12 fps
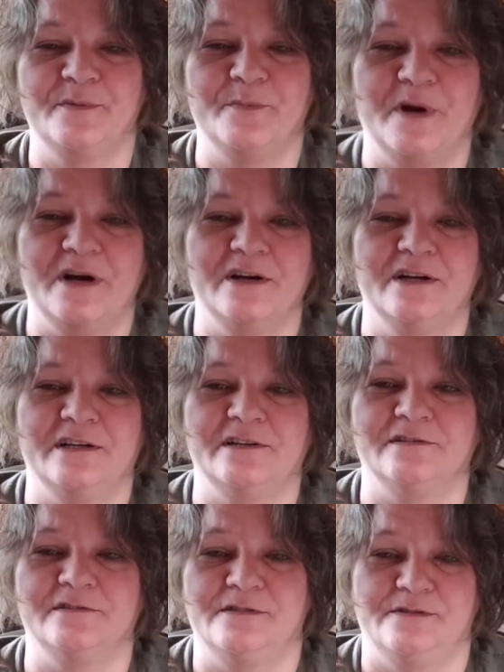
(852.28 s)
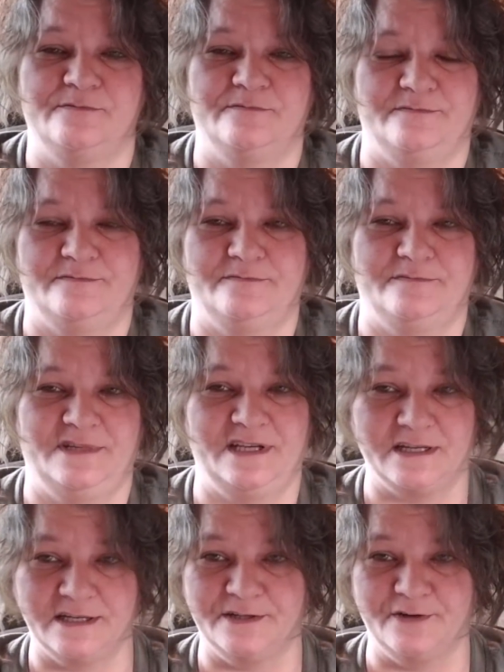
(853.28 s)
to bark and
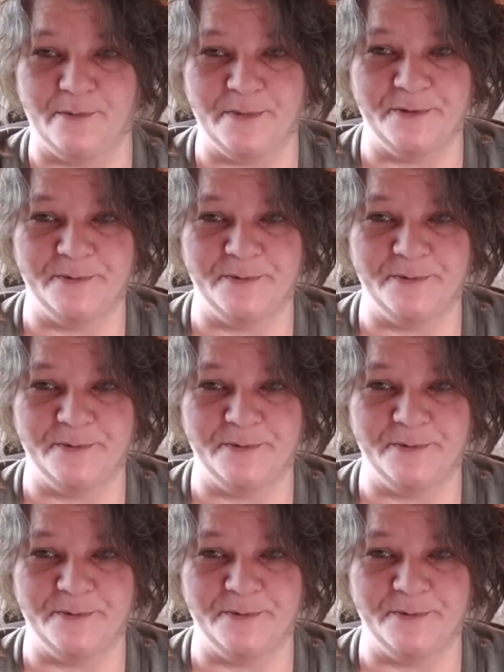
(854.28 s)
get in trouble.